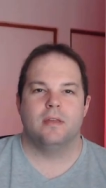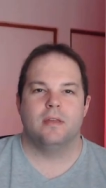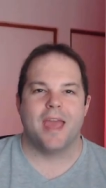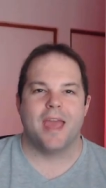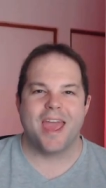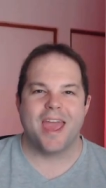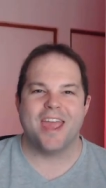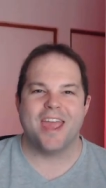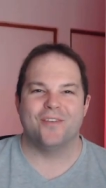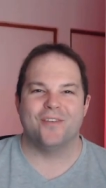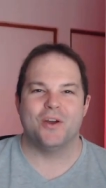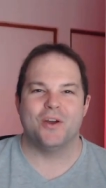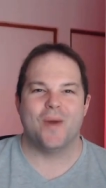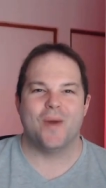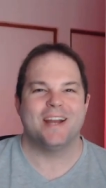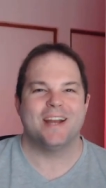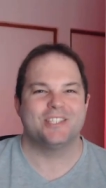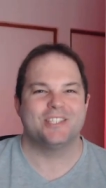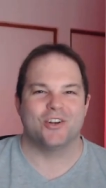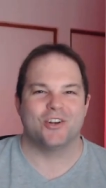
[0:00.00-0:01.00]
Hey
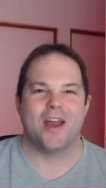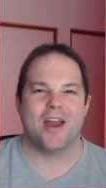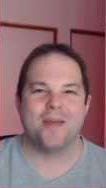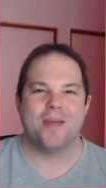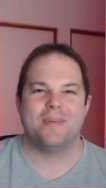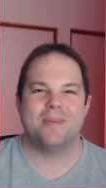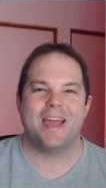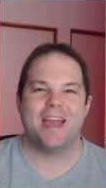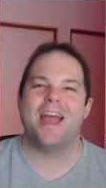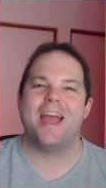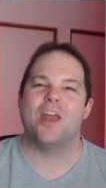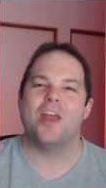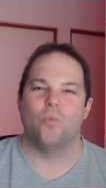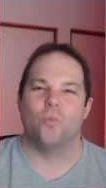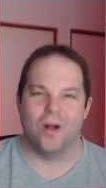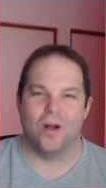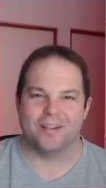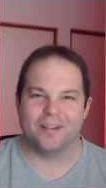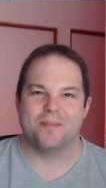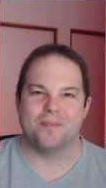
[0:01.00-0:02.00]
everyone, it's Graham here and
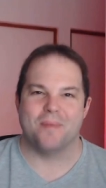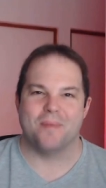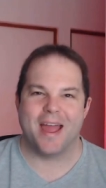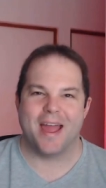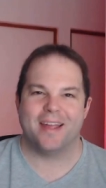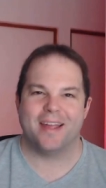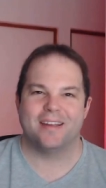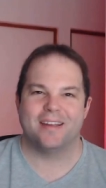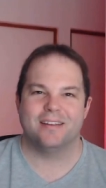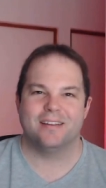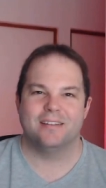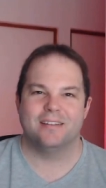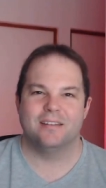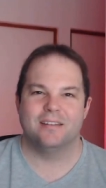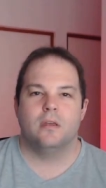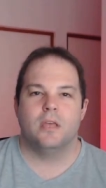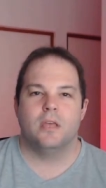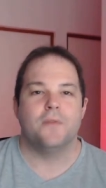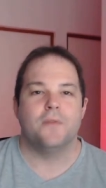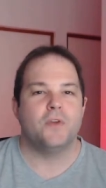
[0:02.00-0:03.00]
welcome back.
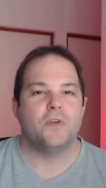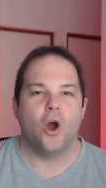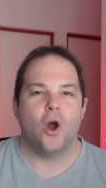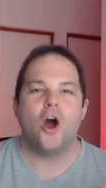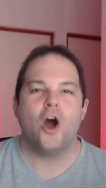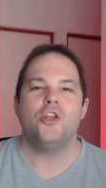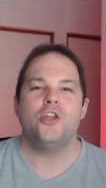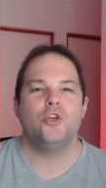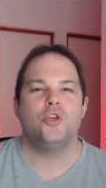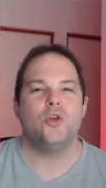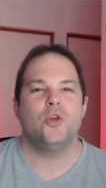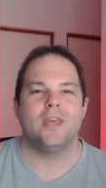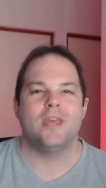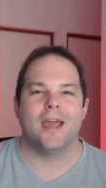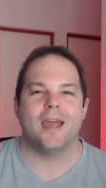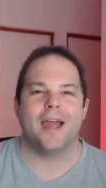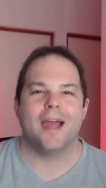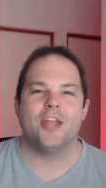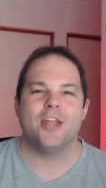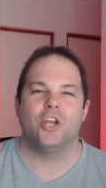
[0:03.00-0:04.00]
If you are new
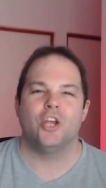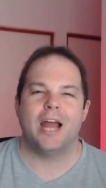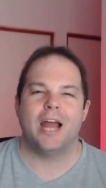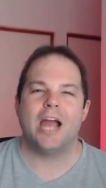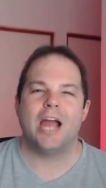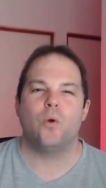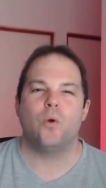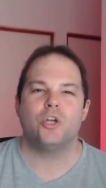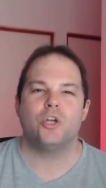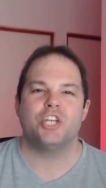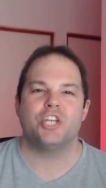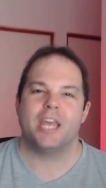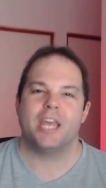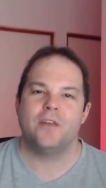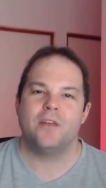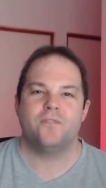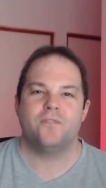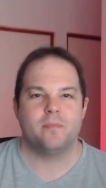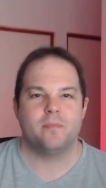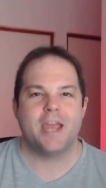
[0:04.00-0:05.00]
here and you like watching
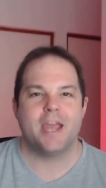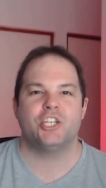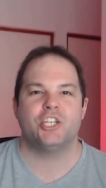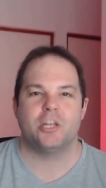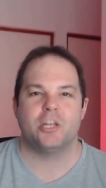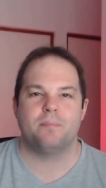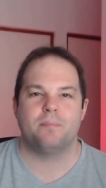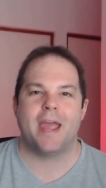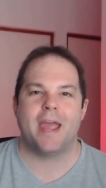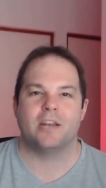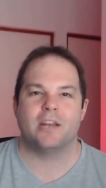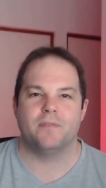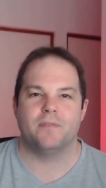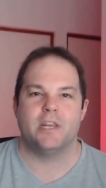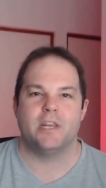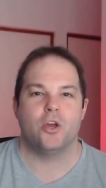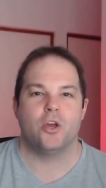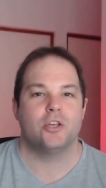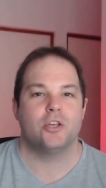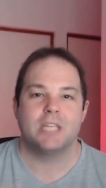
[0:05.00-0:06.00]
information packed
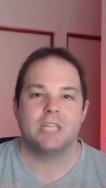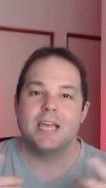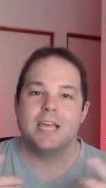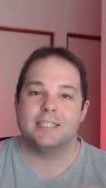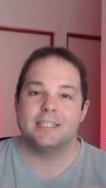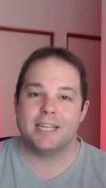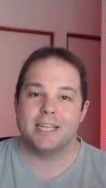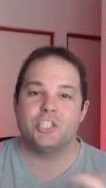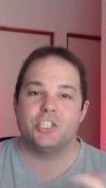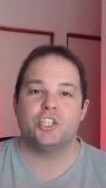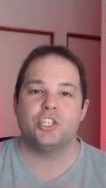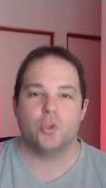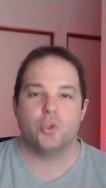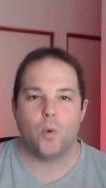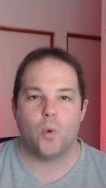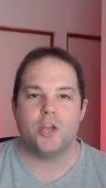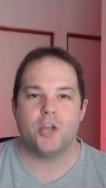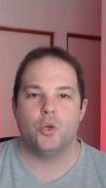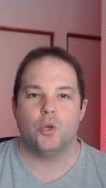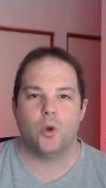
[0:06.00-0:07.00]
videos such as the
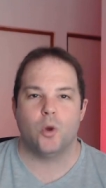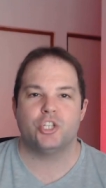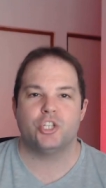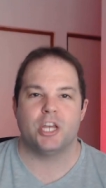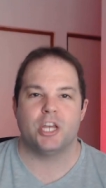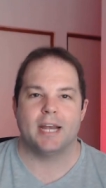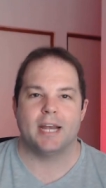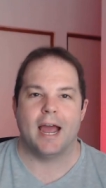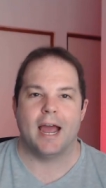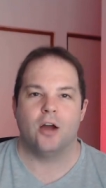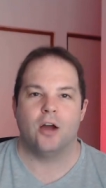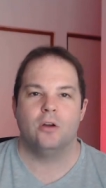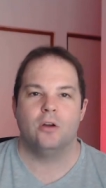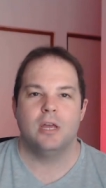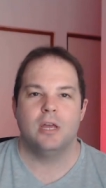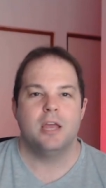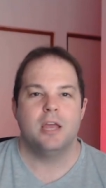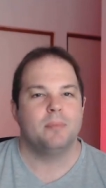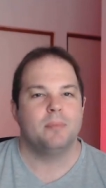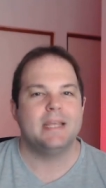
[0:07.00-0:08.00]
one you're watching now,
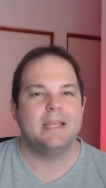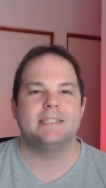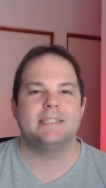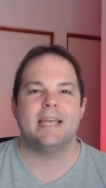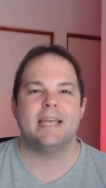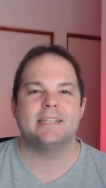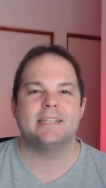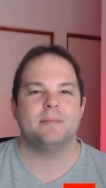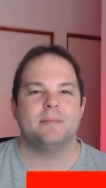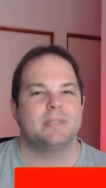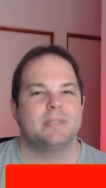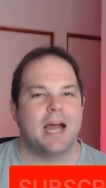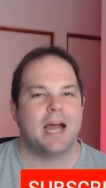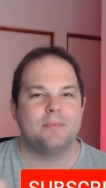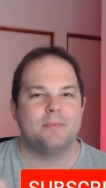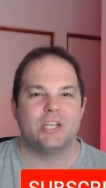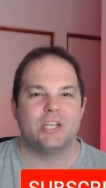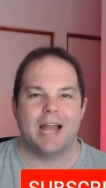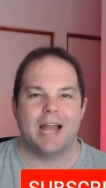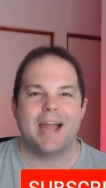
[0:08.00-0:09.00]
please take some
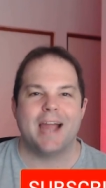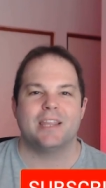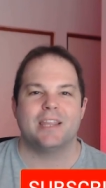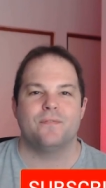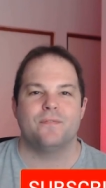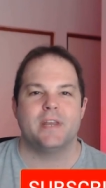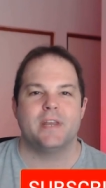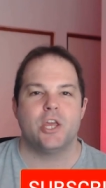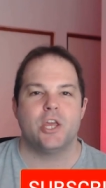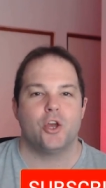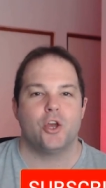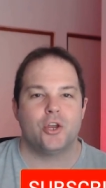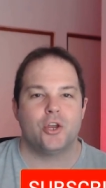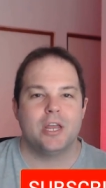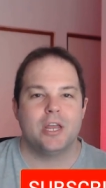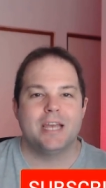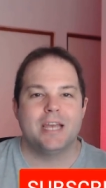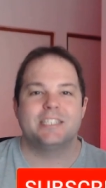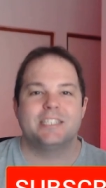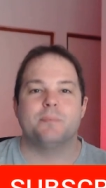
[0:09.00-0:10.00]
time to like the video,
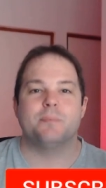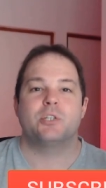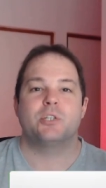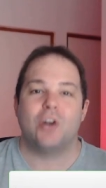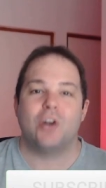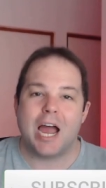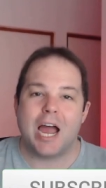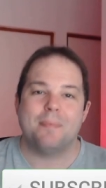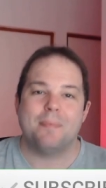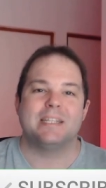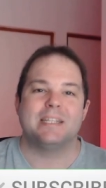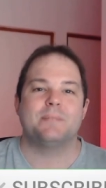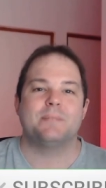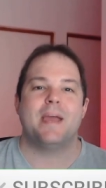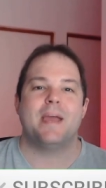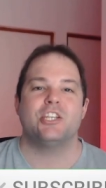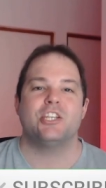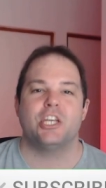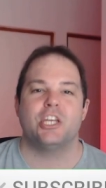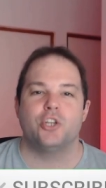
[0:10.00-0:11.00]
subscribe and
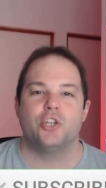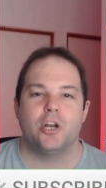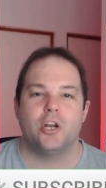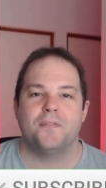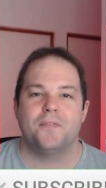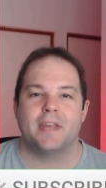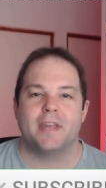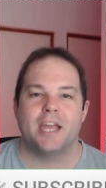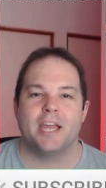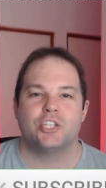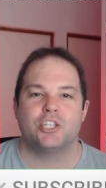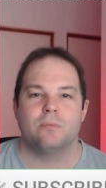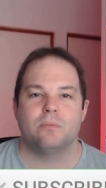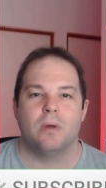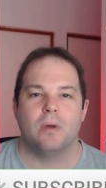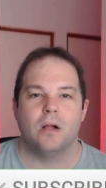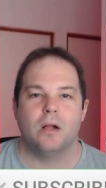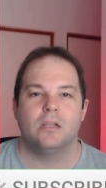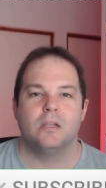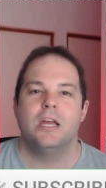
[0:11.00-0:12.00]
smash that
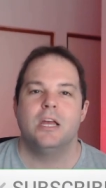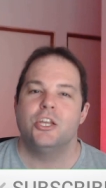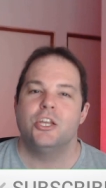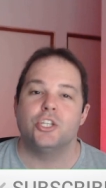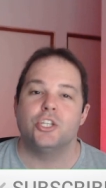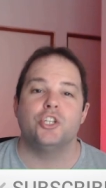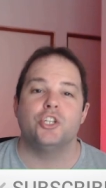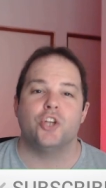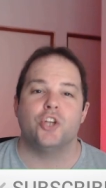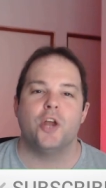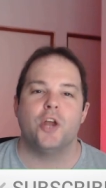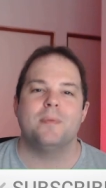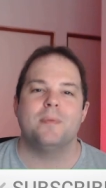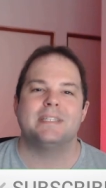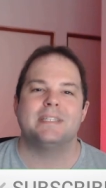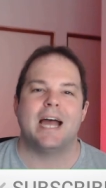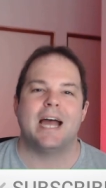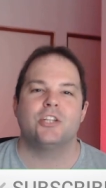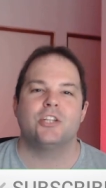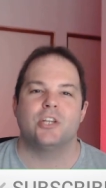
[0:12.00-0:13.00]
notification bell so that you don't
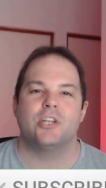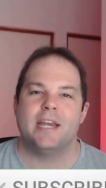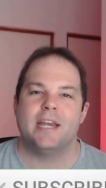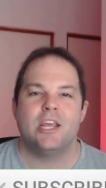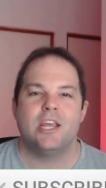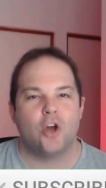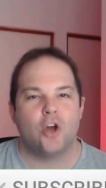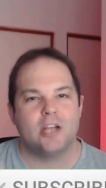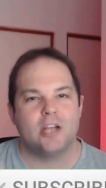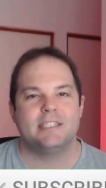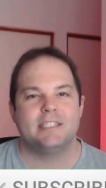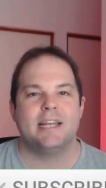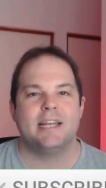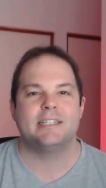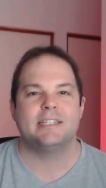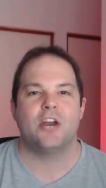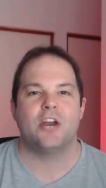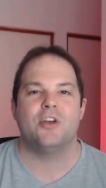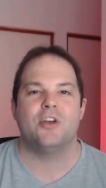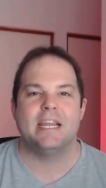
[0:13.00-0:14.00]
miss out on any
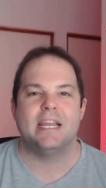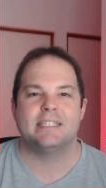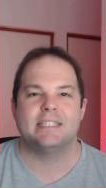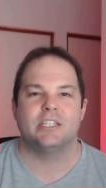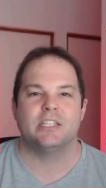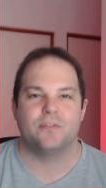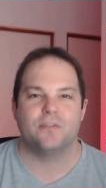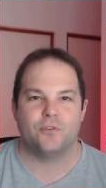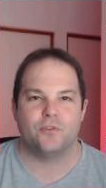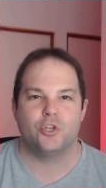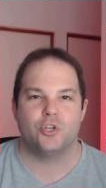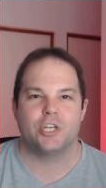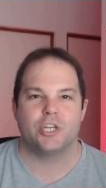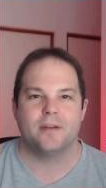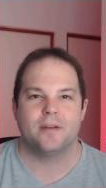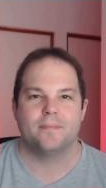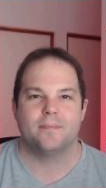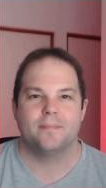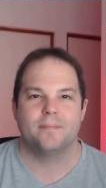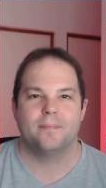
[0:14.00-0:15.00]
content I release in the future.